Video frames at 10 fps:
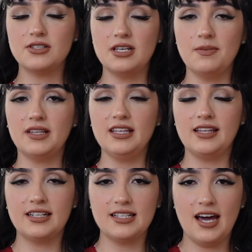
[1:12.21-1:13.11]
typically
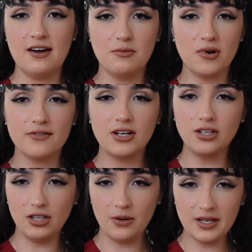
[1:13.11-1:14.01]
like to have more of a
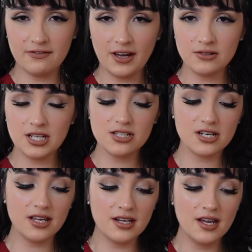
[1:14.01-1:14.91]
glowy
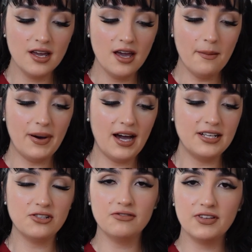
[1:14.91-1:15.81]
foundation, but I
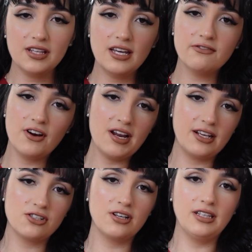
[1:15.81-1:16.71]
do feel like for an
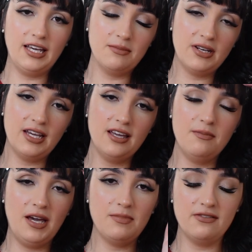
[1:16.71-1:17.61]
extra glam night, it
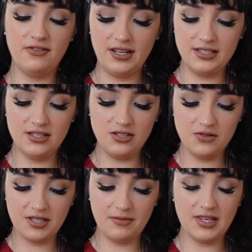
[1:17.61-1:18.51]
might be fun to
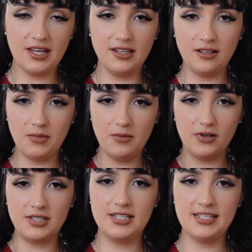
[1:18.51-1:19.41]
do something a little bit
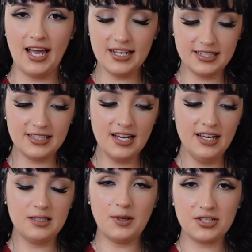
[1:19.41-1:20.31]
more set,
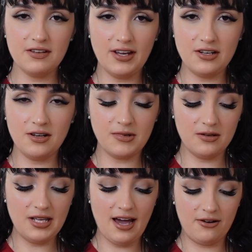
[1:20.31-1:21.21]
especially if I know I'm
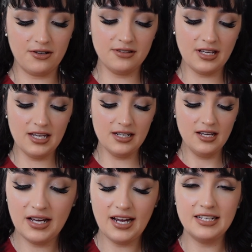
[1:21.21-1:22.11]
gonna be out all night.
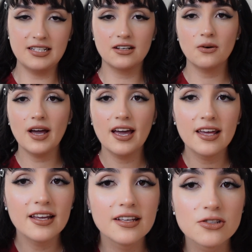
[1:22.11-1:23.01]
But I did go
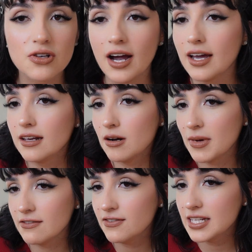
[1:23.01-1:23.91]
ahead and try it on
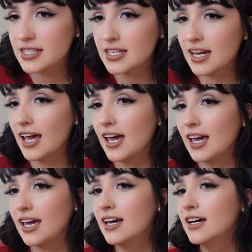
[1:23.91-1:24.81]
my face
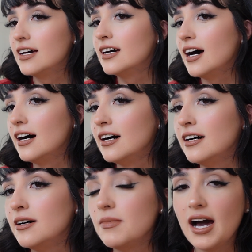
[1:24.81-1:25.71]
today.
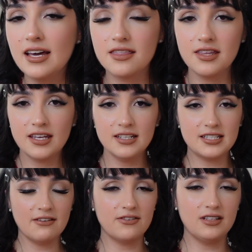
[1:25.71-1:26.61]
I think it
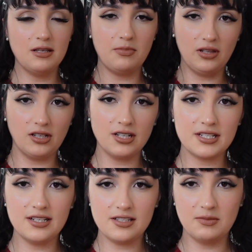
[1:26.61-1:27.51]
definitely blurs
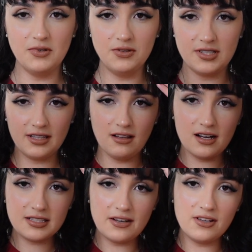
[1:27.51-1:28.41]
and smooths and
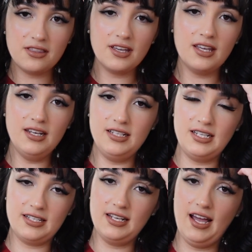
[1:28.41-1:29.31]
locks everything in. It
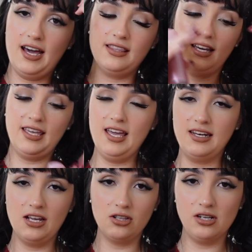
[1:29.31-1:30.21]
doesn't add like
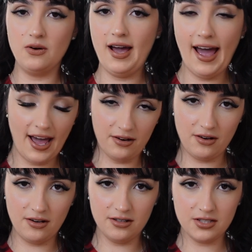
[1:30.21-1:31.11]
any glow at
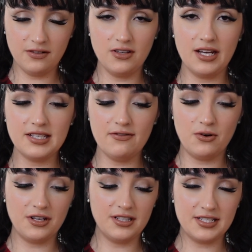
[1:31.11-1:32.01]
all. So if you guys have
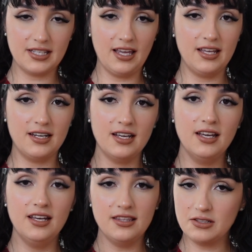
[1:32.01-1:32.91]
oily skin,
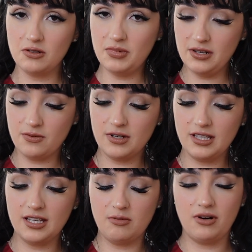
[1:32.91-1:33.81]
this would be a
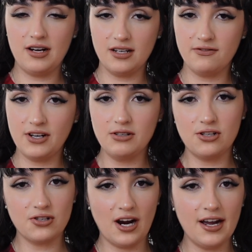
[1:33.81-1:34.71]
really good product for you to
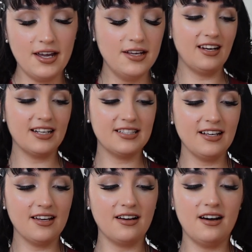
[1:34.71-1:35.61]
try. The next
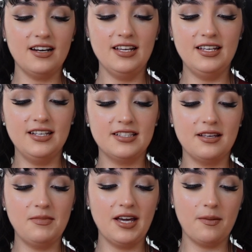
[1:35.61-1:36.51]
thing I got is
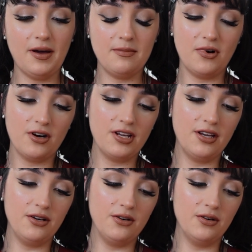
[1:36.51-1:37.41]
the Makeup by
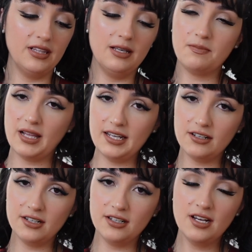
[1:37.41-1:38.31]
Mario lip
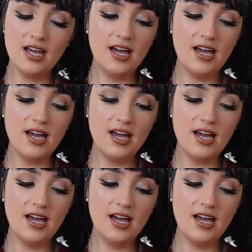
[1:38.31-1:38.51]
liner.